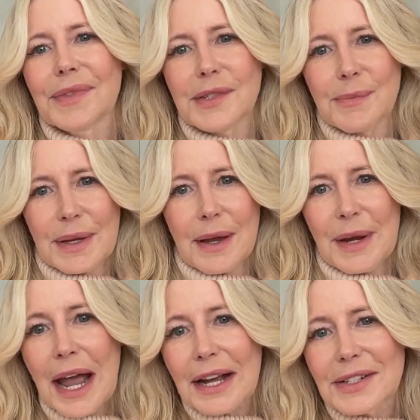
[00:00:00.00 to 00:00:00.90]
to become
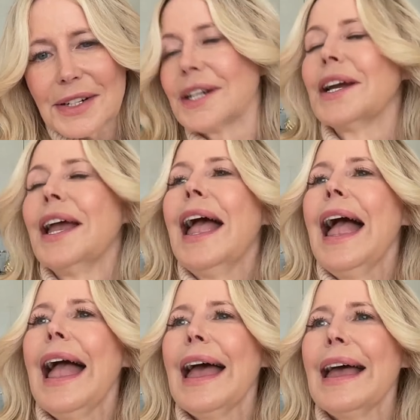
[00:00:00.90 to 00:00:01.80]
an actor.
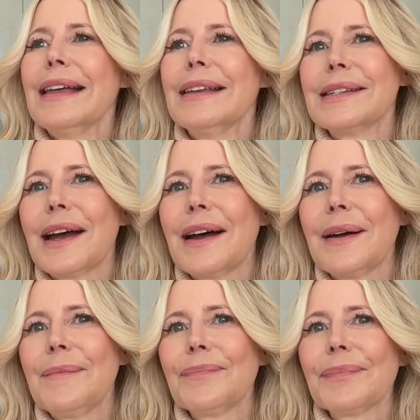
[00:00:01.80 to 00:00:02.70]
And,
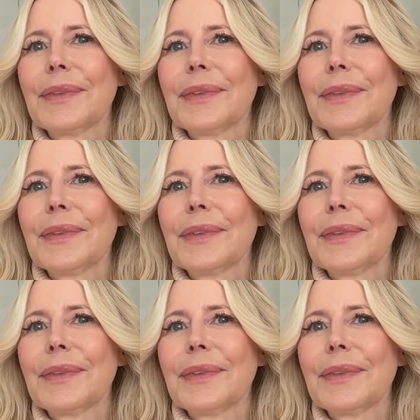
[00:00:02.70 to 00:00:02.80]
um,